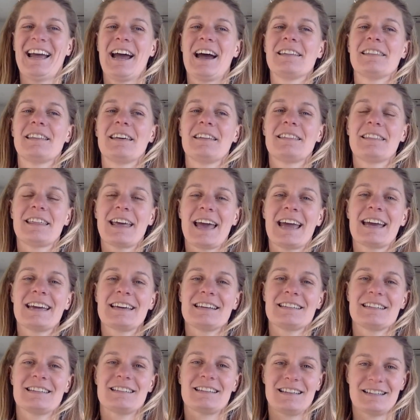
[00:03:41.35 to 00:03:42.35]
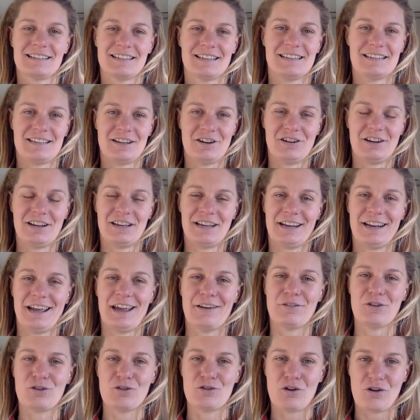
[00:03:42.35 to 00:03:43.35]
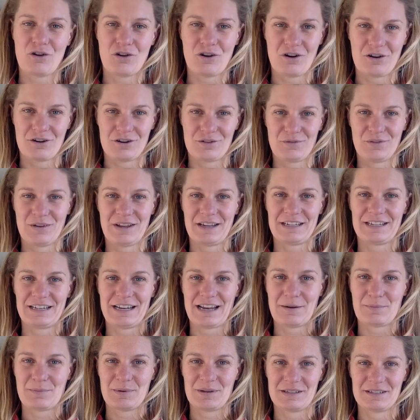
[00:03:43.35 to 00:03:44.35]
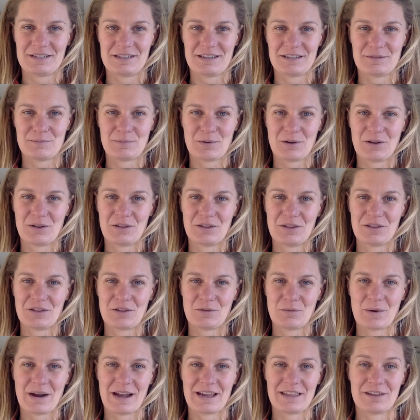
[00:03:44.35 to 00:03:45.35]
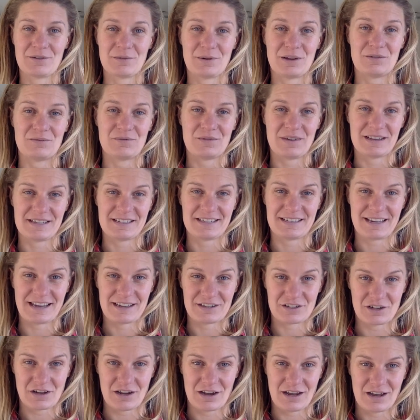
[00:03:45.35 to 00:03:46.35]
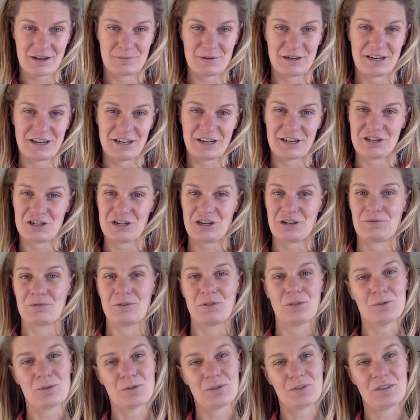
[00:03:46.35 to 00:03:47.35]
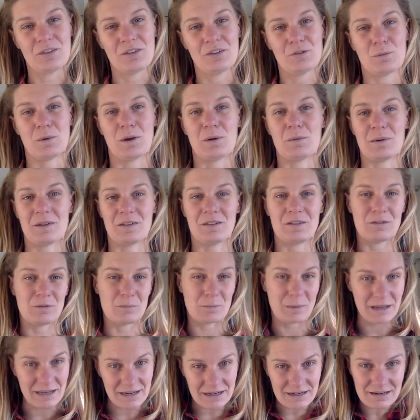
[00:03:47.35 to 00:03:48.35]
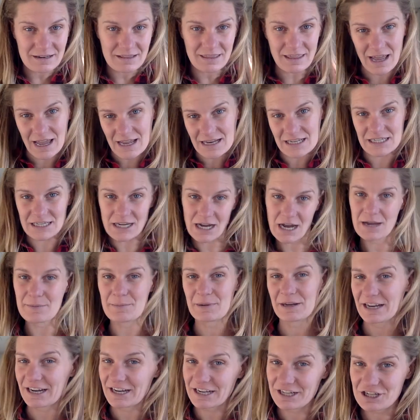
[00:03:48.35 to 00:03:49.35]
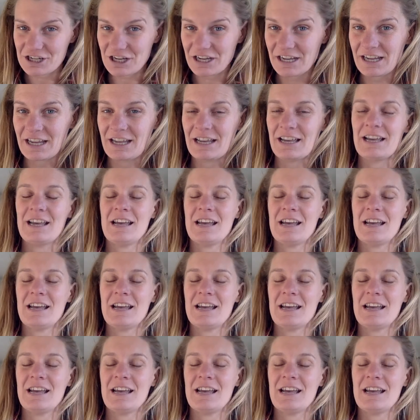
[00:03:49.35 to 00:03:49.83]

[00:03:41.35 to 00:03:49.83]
and that is necessarily going to have a knock-on effect in our business, both in the way that we invest our time and energy and resources, where we spend that time and energy,